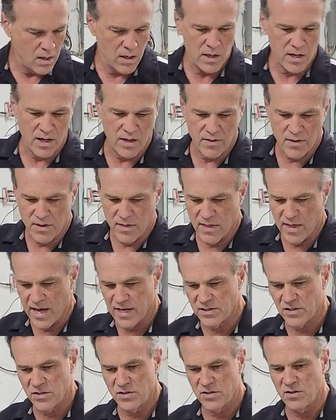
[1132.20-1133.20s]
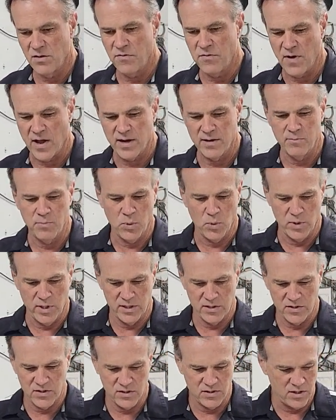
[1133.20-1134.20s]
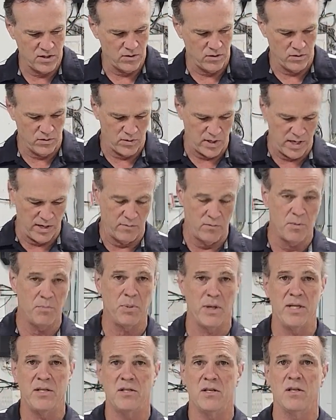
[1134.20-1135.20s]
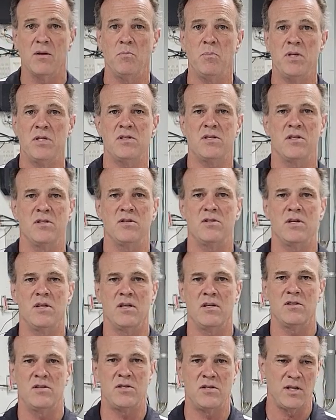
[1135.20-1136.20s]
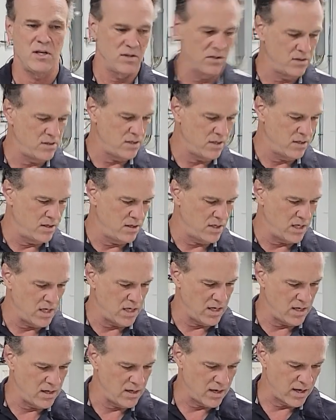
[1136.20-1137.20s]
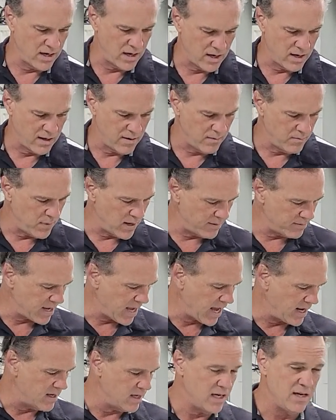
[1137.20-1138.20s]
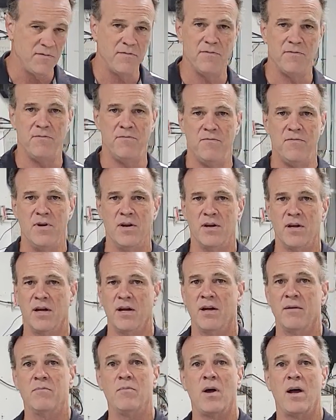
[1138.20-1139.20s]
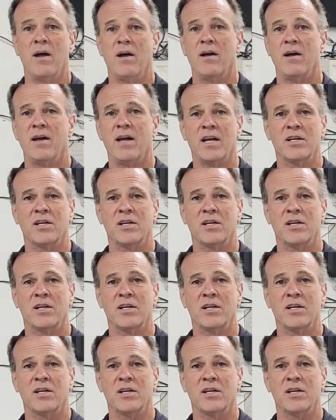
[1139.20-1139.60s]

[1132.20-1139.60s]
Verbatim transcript: uh, that's the fine points to uh, replacing the pistons and seals in the uh, Bobcat e uh, uh,